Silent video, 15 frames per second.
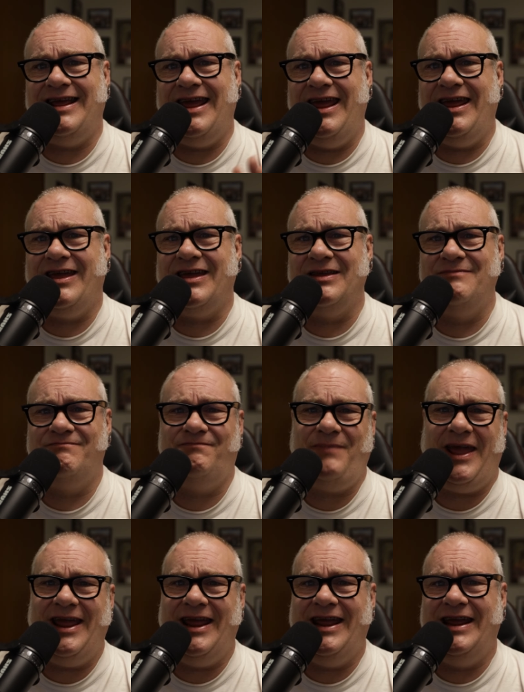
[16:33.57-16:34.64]
ache and
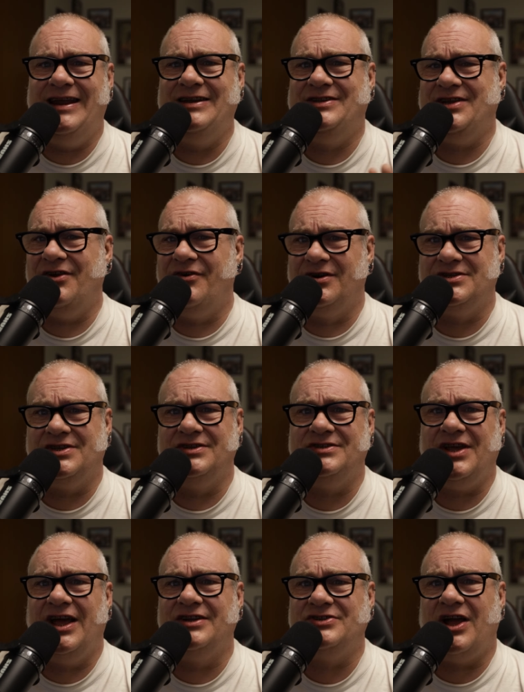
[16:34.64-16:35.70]
pain, tenderness to
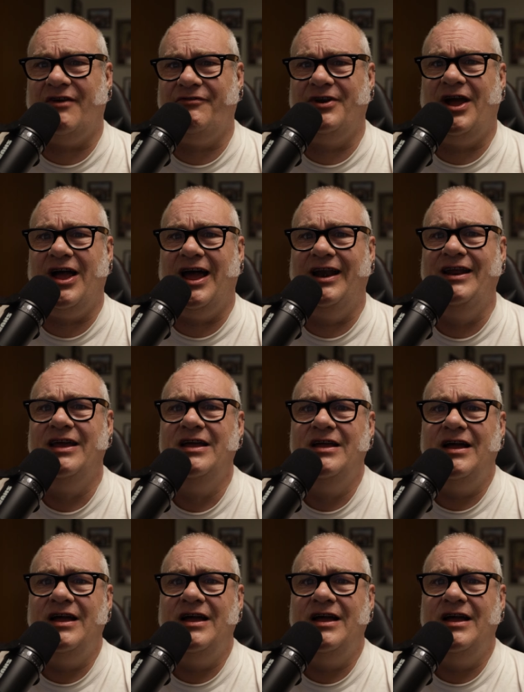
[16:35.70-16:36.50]
touch off and on.